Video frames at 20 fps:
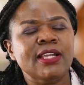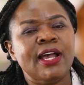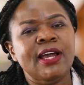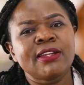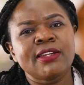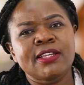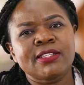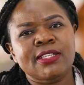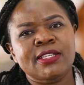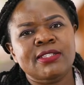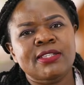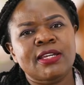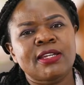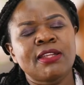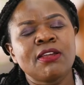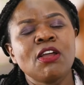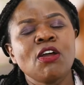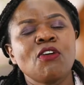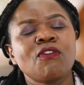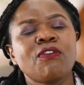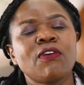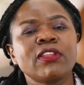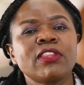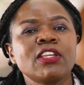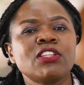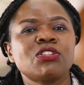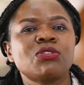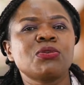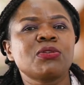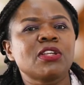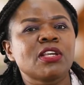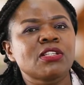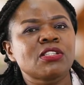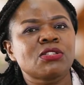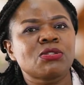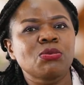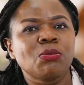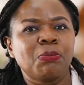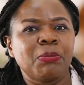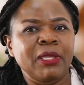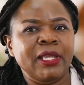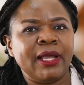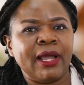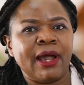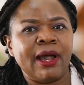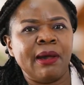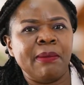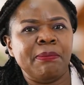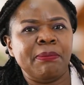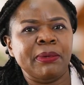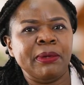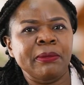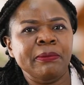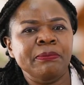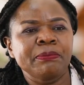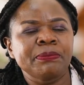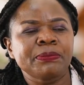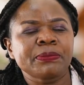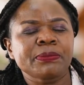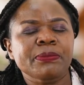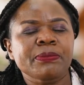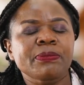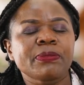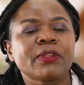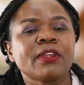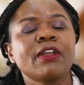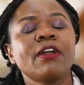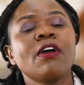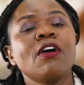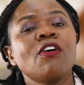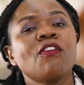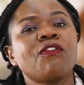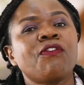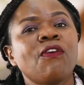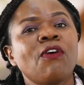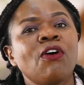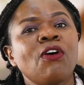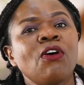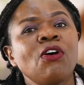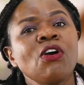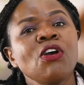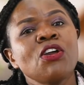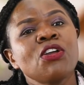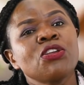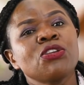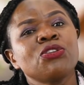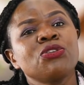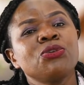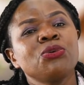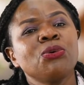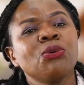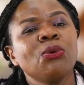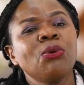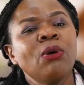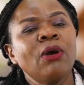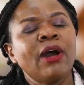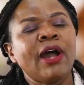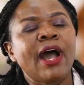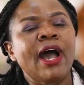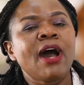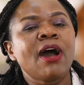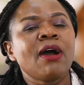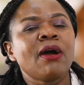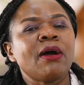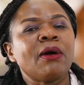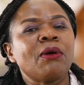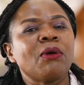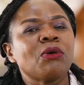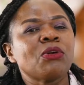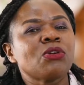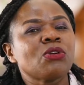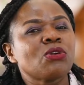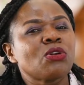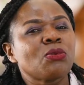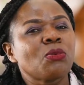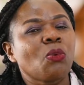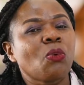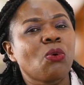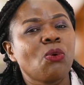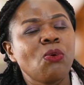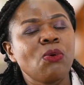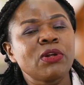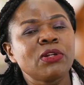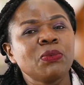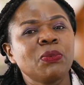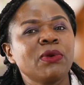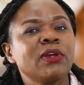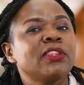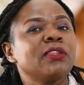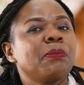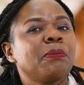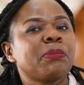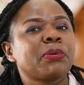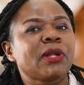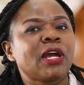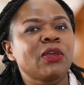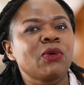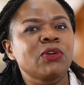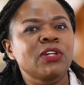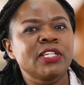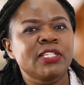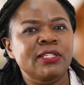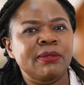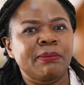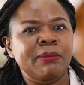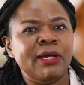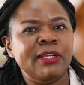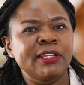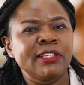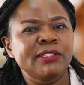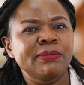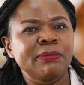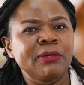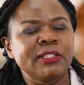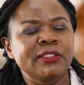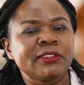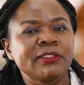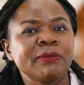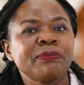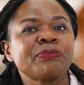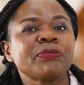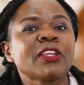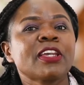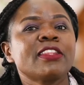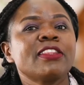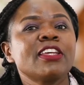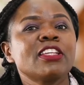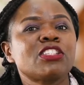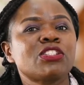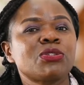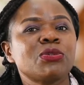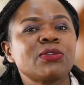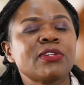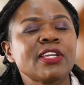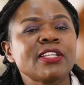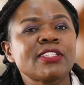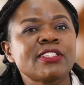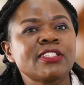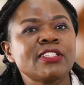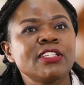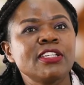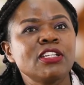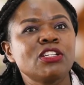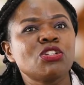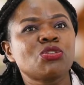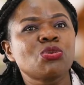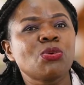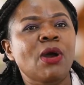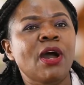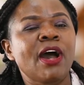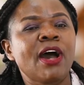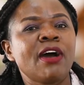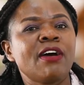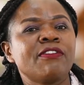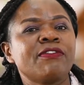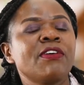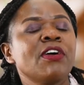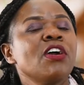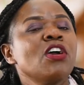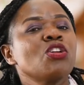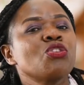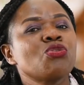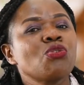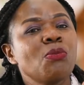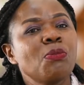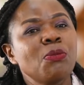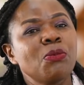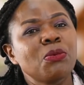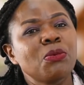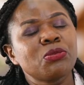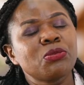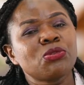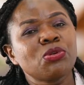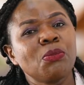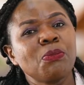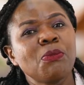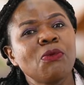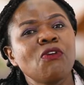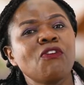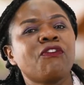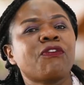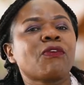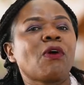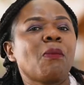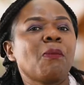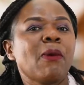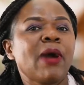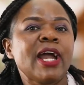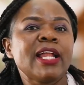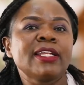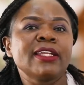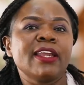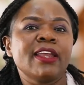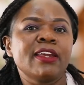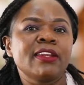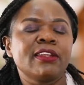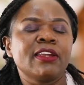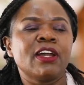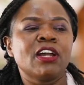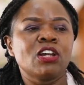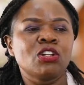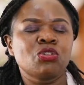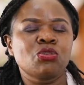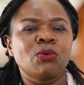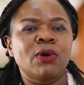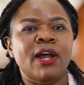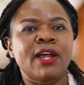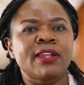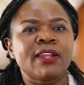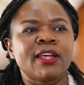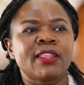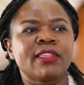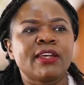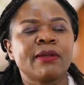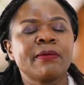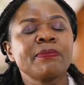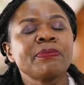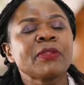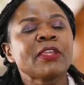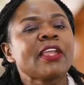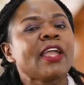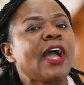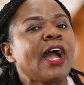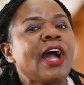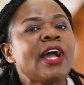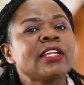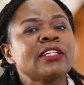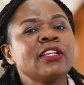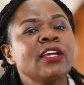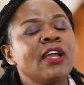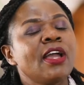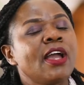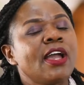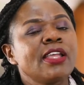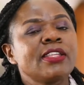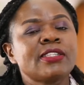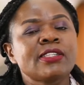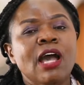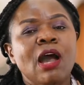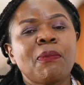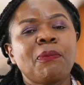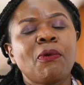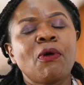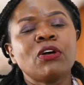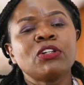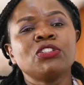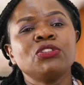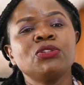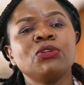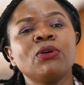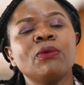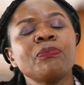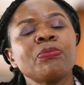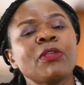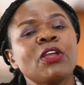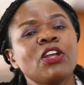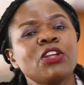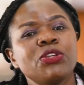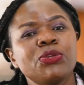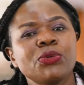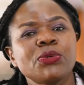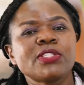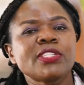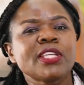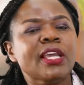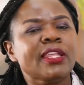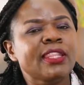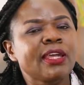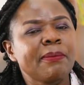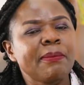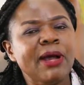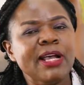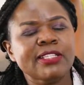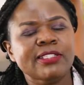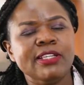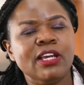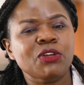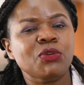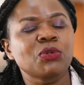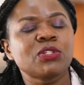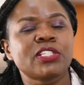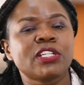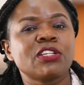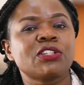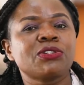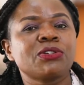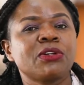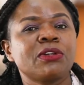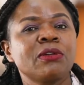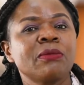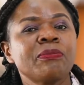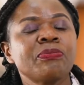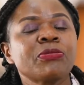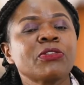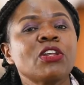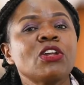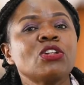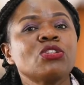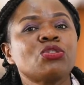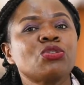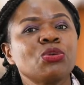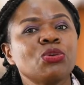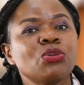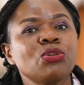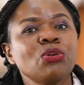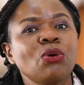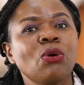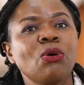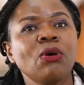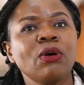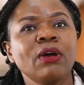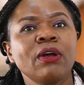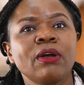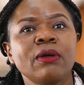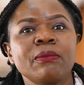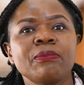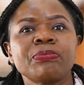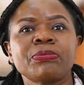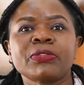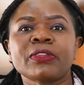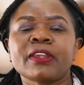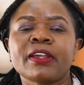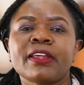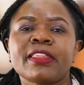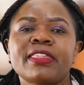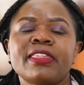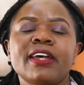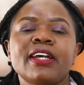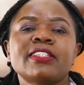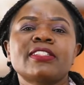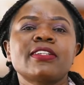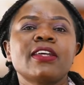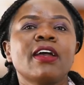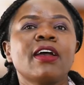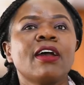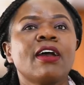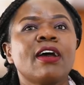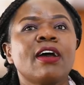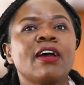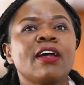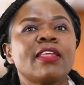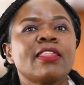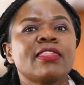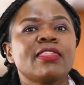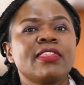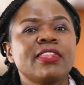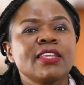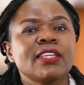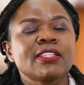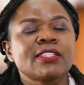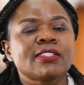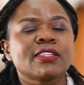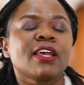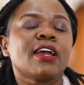are necessary for the students to pick up. Four, you are good with priority management. The students need to have to move from one area to another. And it's upon you, using the master rotation, to know that the